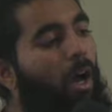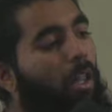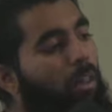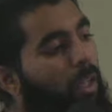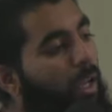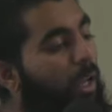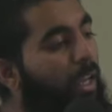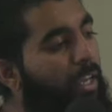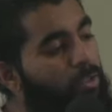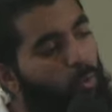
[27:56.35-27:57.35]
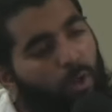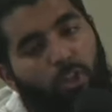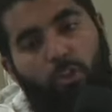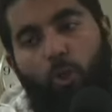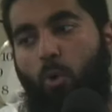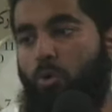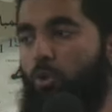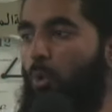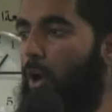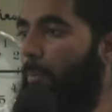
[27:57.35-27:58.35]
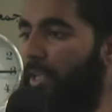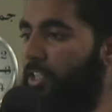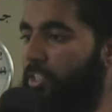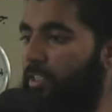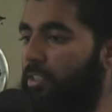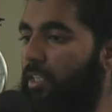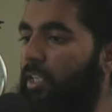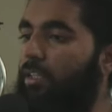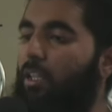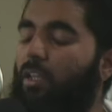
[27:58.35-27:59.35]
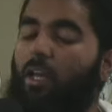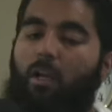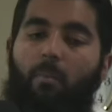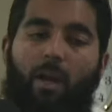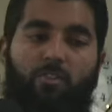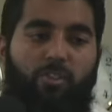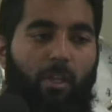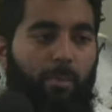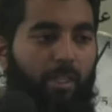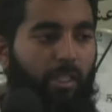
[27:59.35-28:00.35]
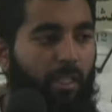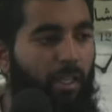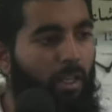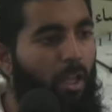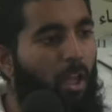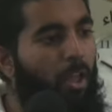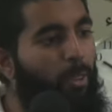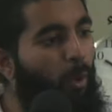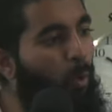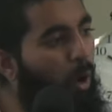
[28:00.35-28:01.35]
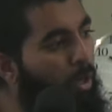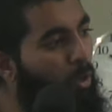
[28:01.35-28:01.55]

Allah is with those who are patient. In Allah ma'as-sabirin. The one